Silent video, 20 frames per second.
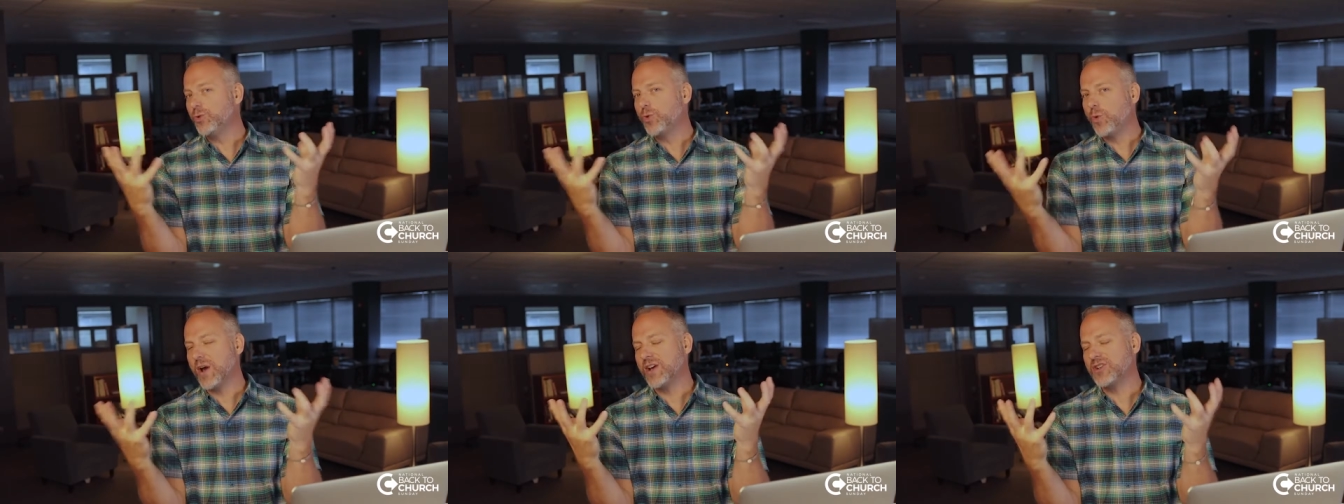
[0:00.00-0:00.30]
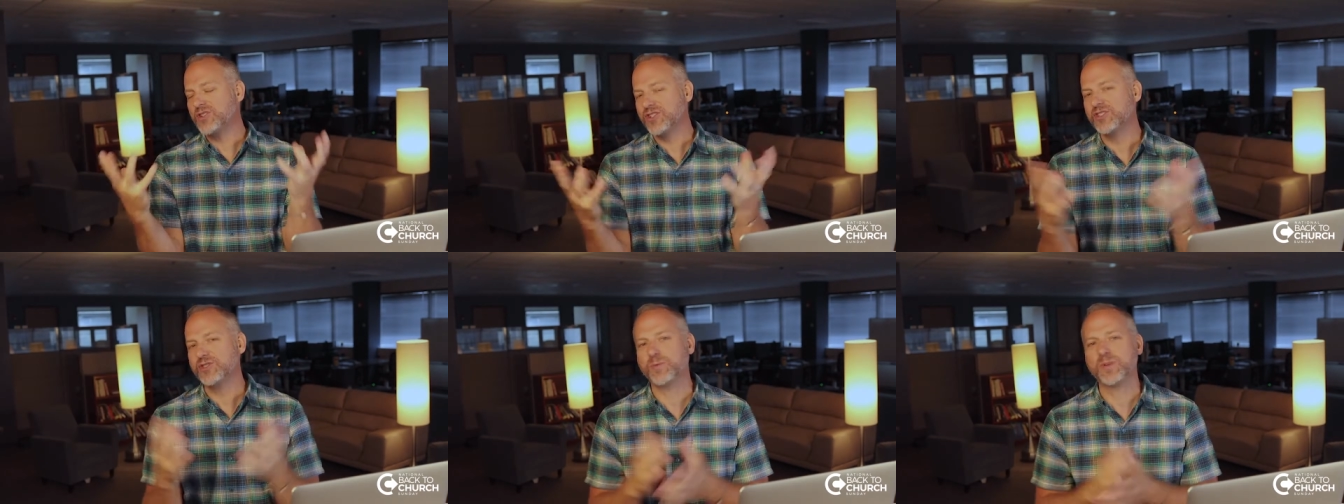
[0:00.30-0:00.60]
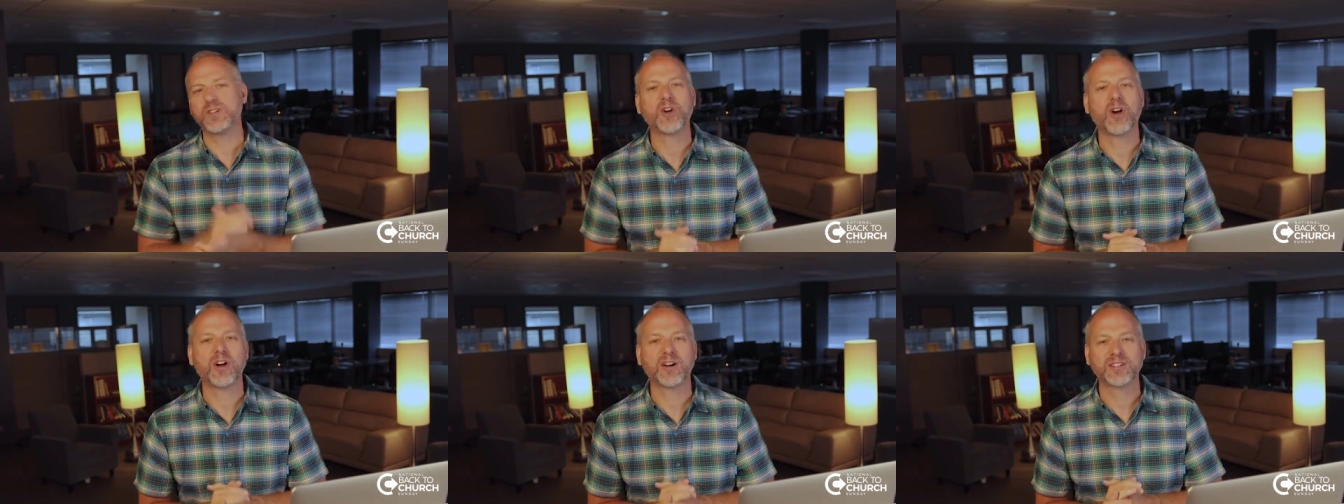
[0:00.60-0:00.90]
questions
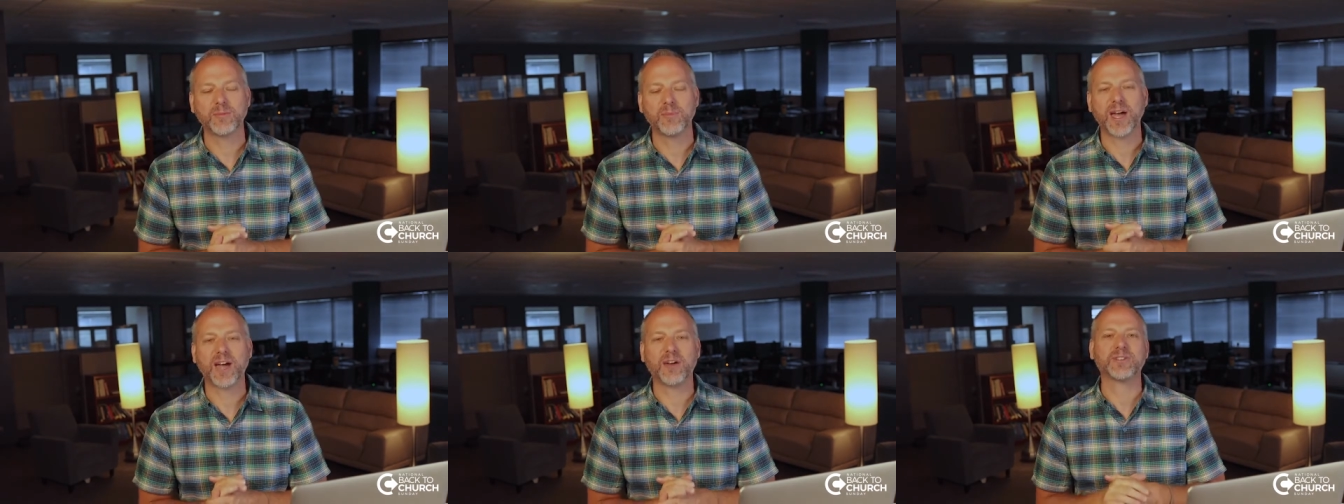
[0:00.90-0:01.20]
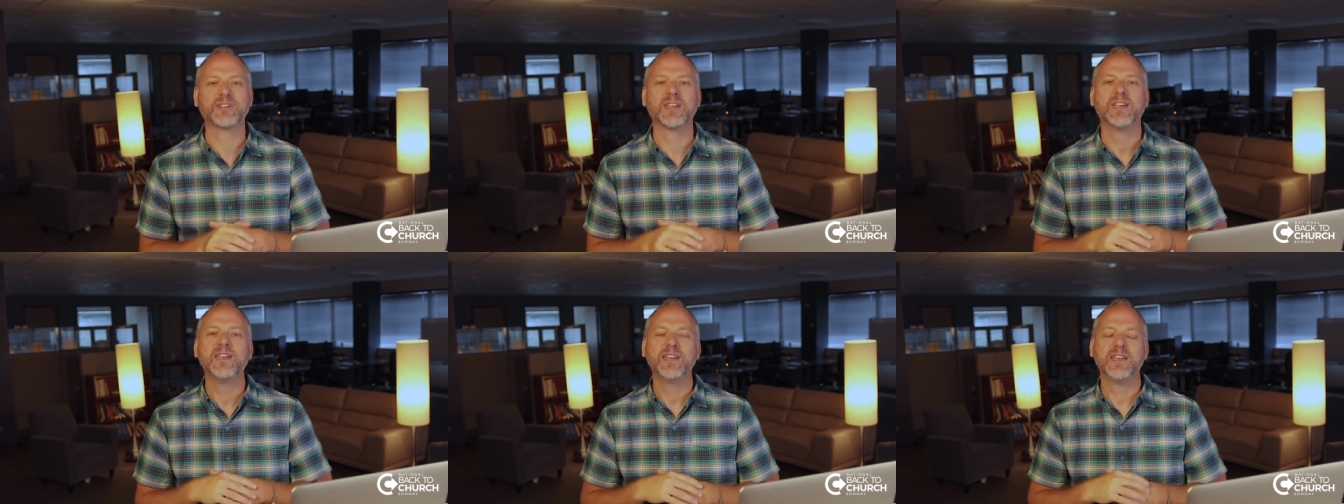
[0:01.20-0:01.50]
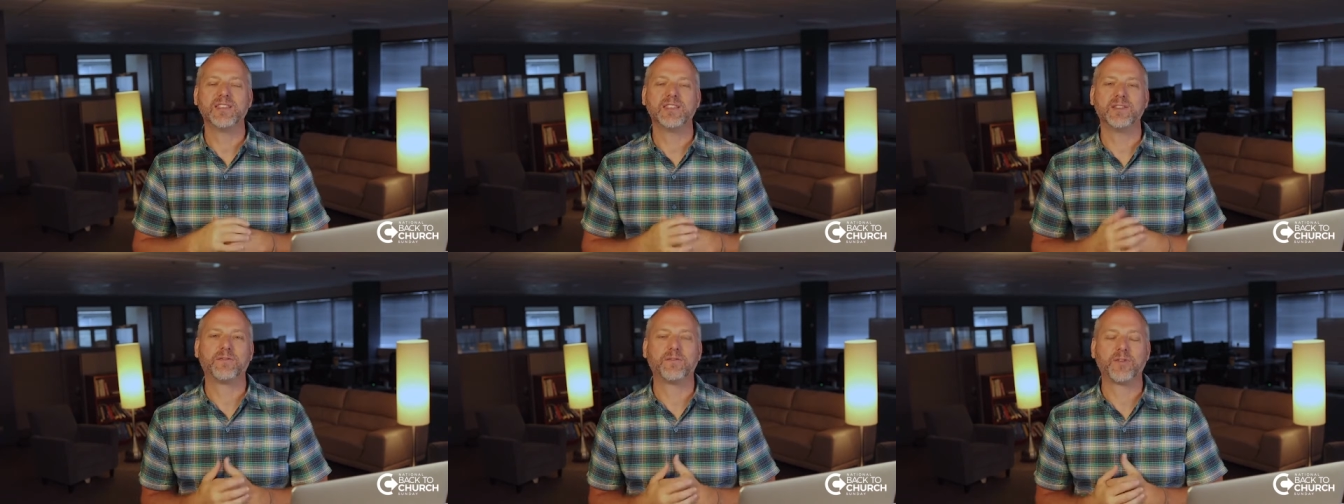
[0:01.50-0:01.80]
we talked about
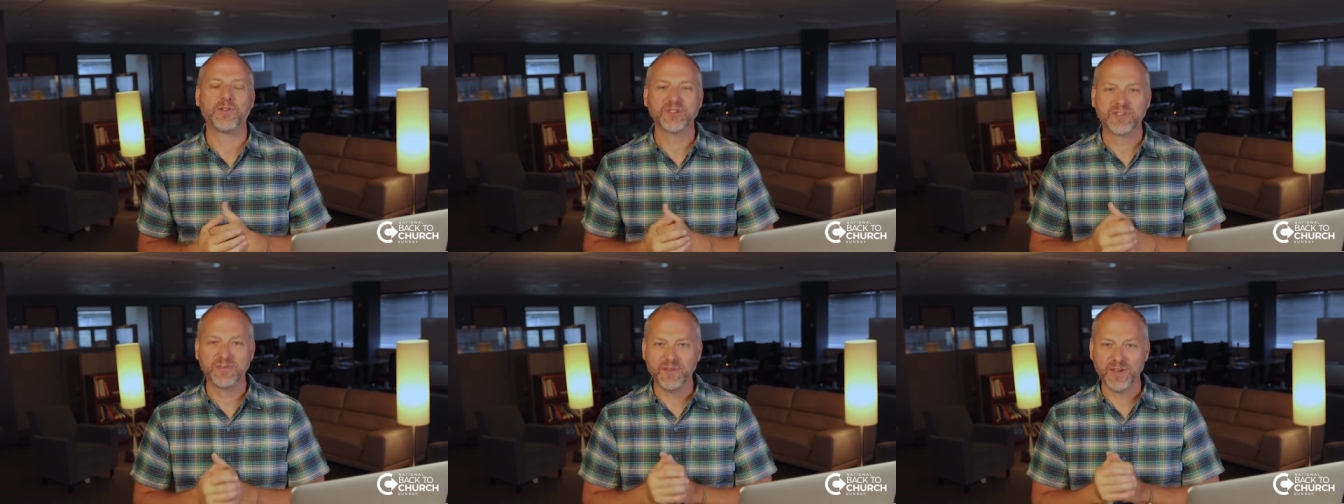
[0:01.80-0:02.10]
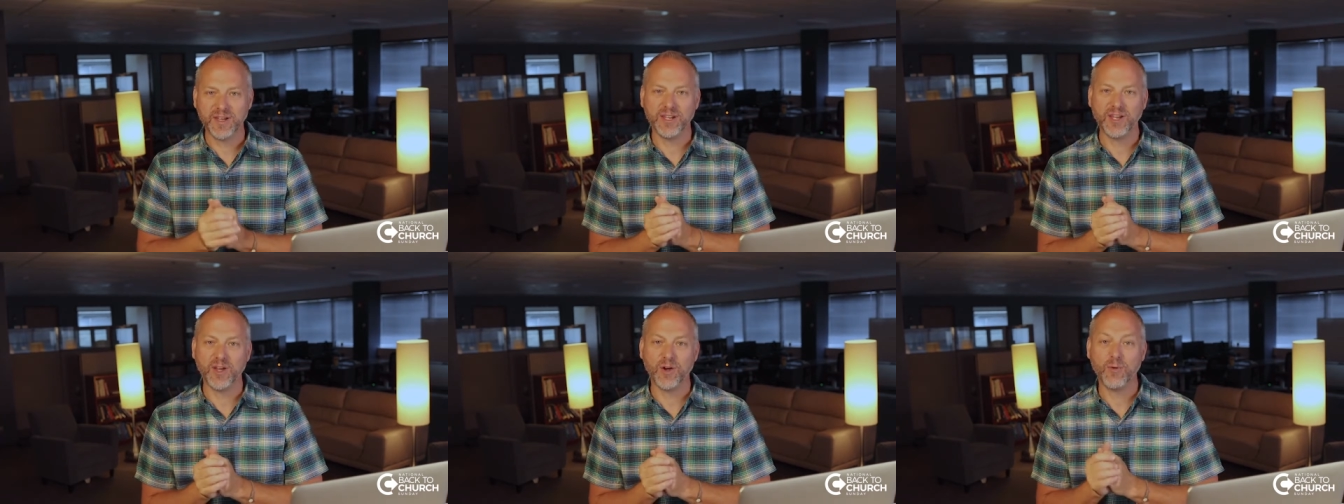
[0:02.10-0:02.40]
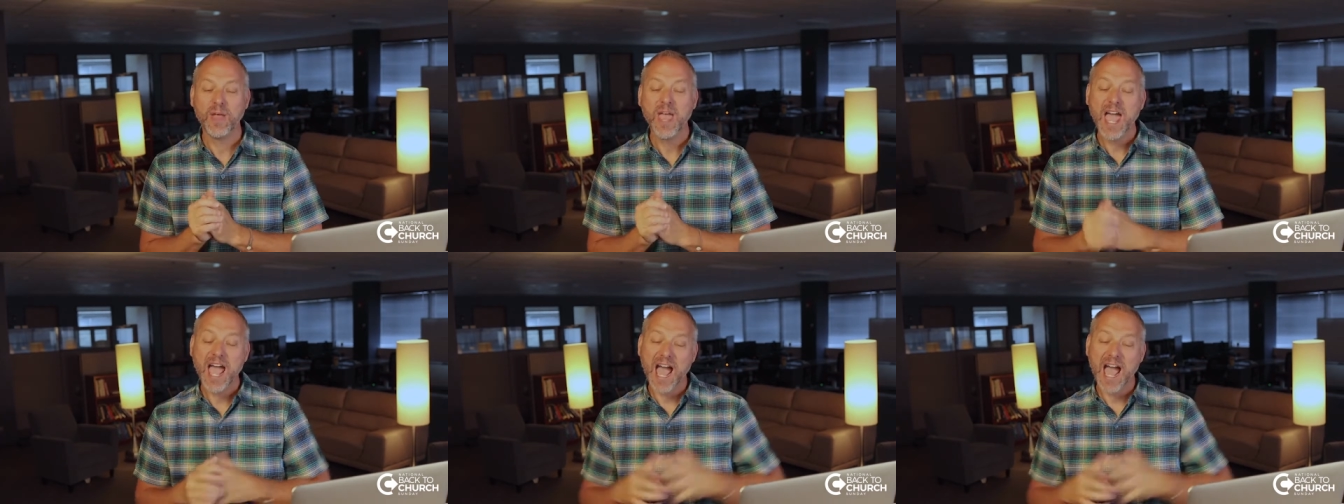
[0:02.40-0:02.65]
in the first video.